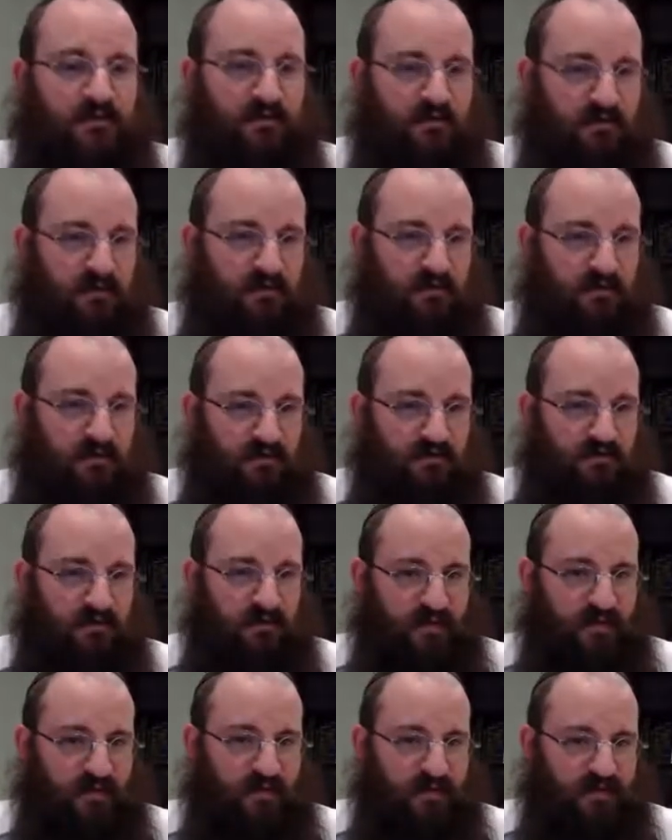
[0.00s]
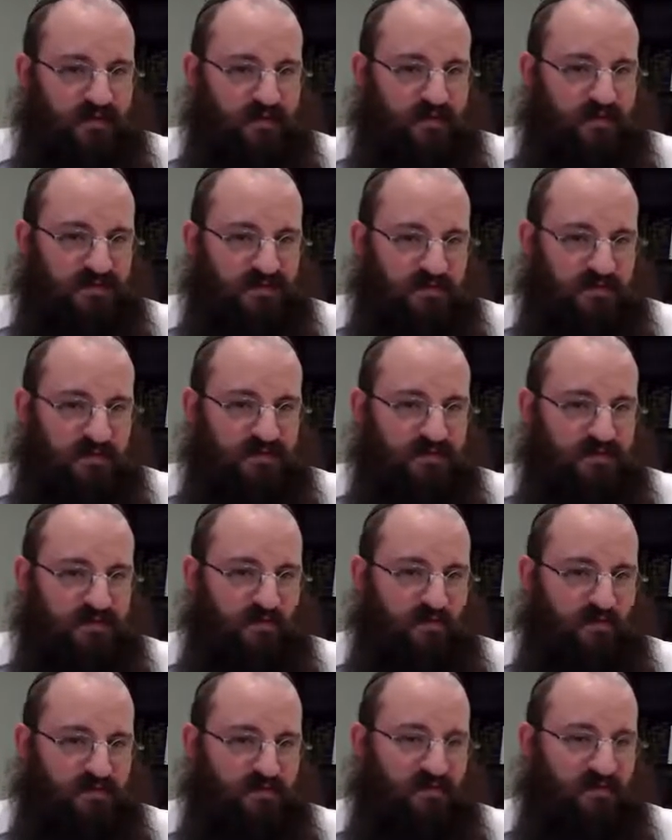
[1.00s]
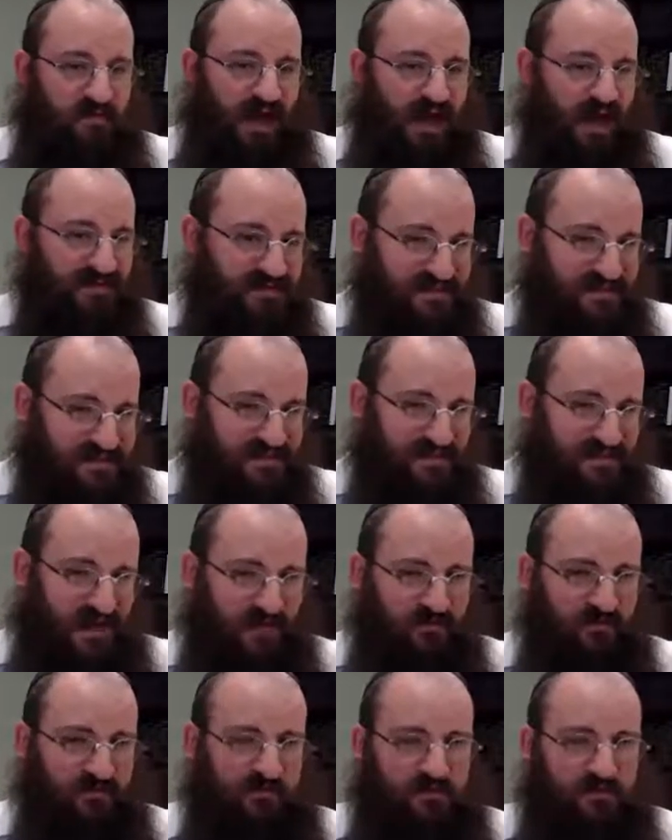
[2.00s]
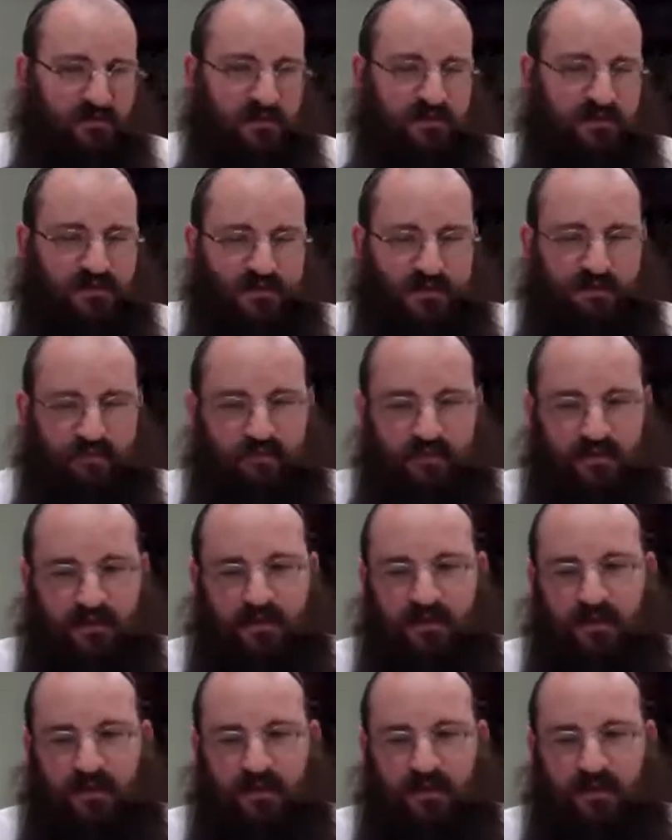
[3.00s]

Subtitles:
like David HaMelech says, my soul pines after Hashem,